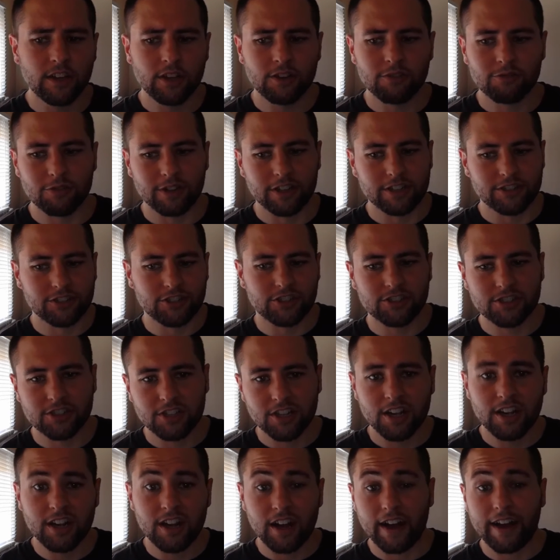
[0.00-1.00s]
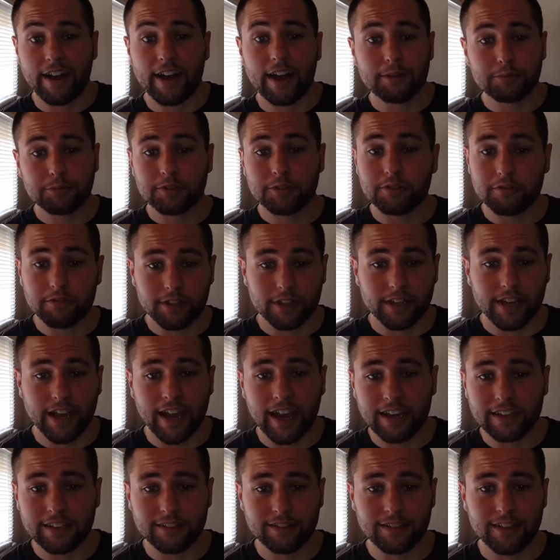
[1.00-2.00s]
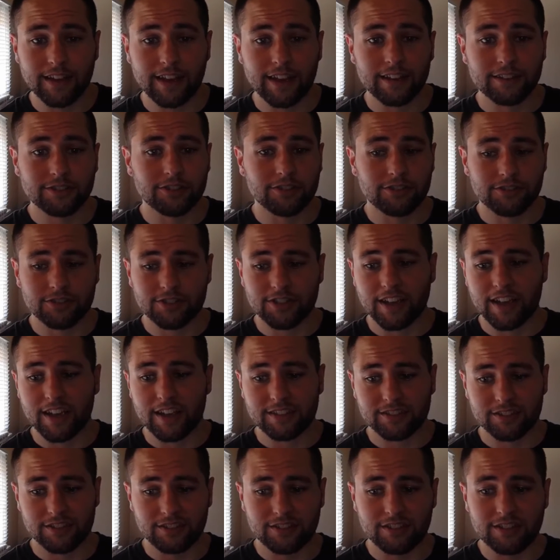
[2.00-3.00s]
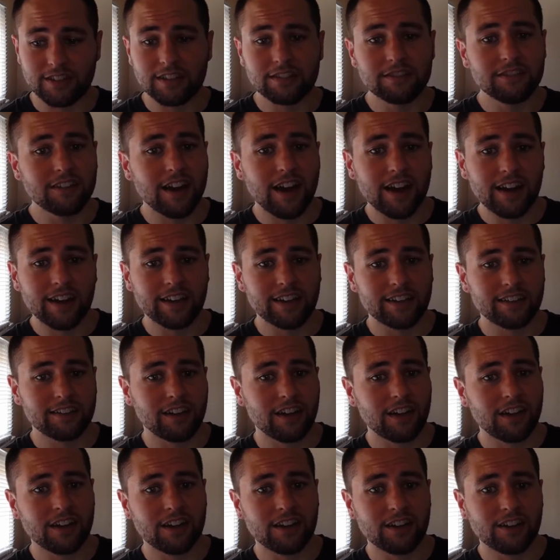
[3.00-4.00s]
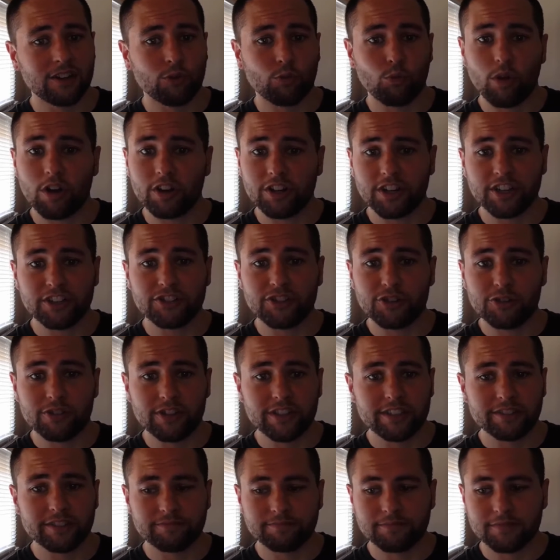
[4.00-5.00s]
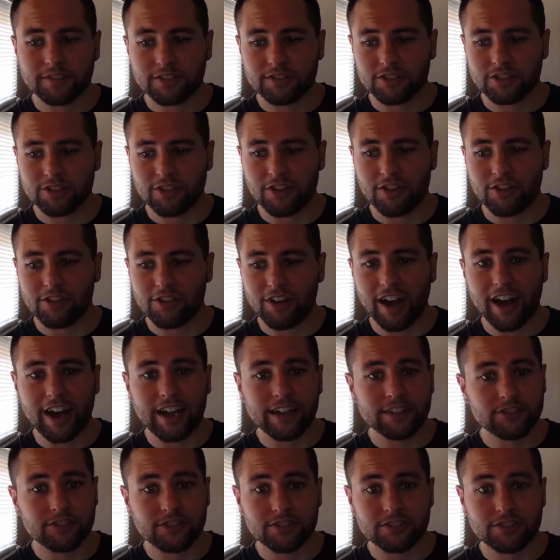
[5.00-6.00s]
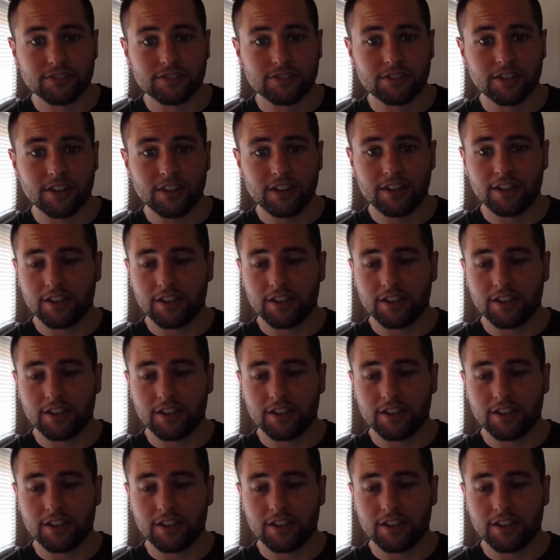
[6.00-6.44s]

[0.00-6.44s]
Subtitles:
which I absolutely hated the exercise, did not want to do it, so I just